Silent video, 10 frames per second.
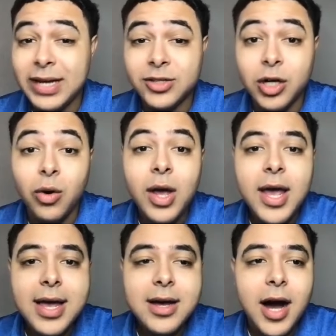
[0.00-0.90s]
So
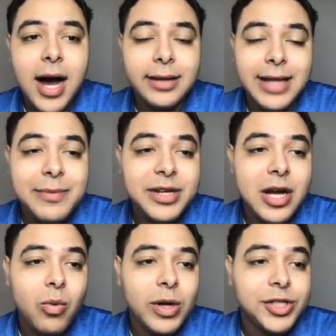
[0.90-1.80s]
uh, let me know
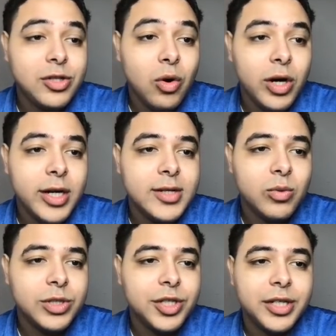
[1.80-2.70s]
what your
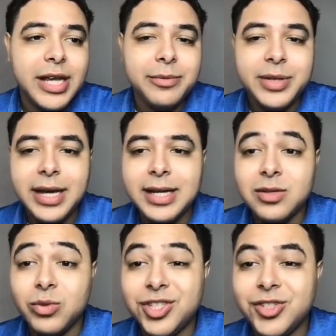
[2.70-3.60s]
what your game plan is and
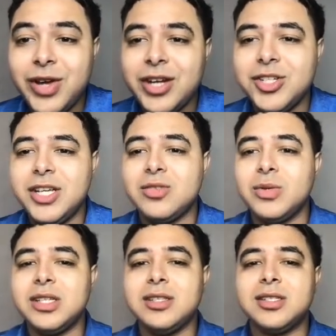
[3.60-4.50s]
what your strategy is with
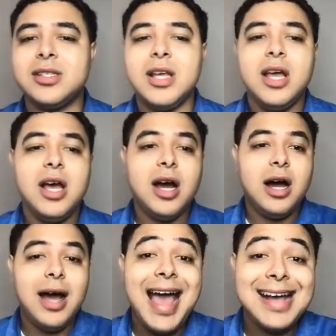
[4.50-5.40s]
this
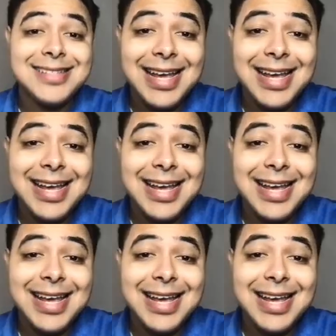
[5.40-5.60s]
uh, asset